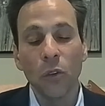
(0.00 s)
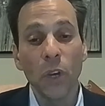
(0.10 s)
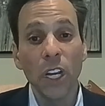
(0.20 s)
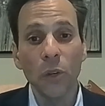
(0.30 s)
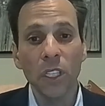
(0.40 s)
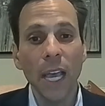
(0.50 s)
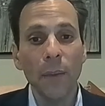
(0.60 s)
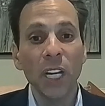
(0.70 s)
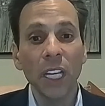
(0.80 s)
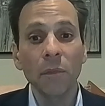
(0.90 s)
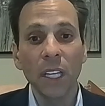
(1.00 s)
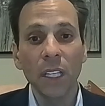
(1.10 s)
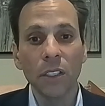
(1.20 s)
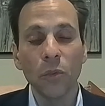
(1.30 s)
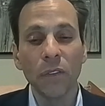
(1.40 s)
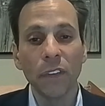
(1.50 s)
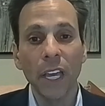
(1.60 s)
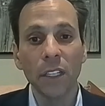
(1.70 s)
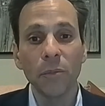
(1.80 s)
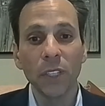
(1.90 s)
we know what's happening. And so we've
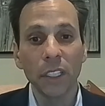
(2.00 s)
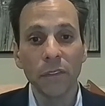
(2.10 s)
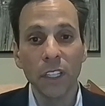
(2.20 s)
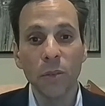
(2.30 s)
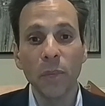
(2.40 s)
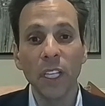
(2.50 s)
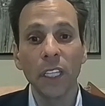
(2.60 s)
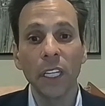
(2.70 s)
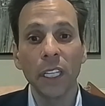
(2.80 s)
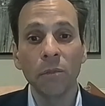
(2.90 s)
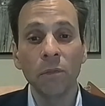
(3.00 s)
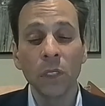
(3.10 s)
got complete visibility,